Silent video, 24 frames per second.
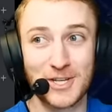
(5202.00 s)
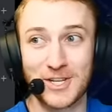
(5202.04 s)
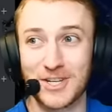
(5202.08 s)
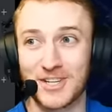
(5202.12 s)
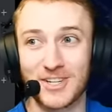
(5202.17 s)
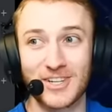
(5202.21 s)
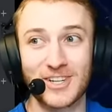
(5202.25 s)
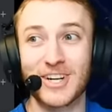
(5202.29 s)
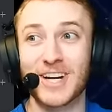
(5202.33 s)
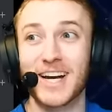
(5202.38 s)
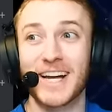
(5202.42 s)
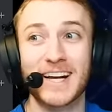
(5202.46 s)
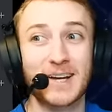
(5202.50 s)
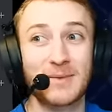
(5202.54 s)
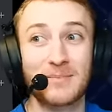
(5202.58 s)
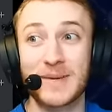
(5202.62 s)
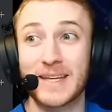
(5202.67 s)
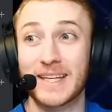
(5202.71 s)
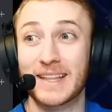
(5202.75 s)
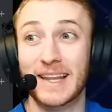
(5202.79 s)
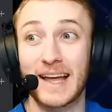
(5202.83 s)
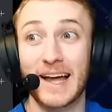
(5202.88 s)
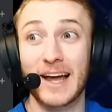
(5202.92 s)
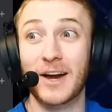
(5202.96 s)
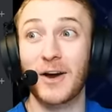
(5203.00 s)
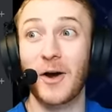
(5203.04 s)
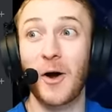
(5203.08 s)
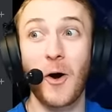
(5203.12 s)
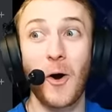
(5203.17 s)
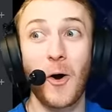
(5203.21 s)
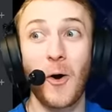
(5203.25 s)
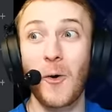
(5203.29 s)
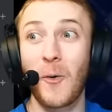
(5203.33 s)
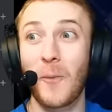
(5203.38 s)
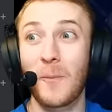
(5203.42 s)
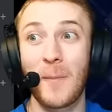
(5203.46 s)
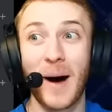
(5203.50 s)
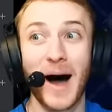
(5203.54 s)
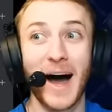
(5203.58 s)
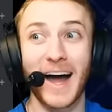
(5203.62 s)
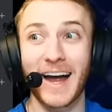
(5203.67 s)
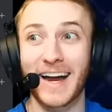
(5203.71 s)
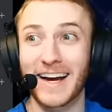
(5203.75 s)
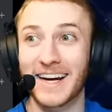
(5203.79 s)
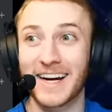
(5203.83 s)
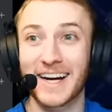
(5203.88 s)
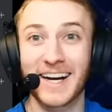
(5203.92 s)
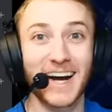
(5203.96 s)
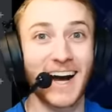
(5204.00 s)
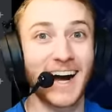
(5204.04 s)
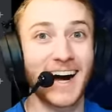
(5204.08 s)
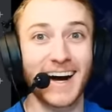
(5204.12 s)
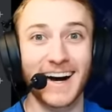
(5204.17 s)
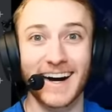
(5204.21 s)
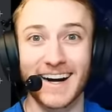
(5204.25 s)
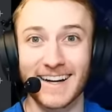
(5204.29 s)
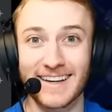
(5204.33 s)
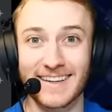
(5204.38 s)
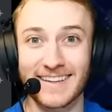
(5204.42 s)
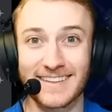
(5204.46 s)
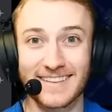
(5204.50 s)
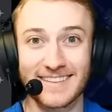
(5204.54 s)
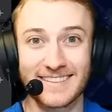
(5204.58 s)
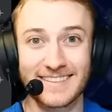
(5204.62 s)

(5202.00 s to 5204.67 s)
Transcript: You're gonna be like, oh my god.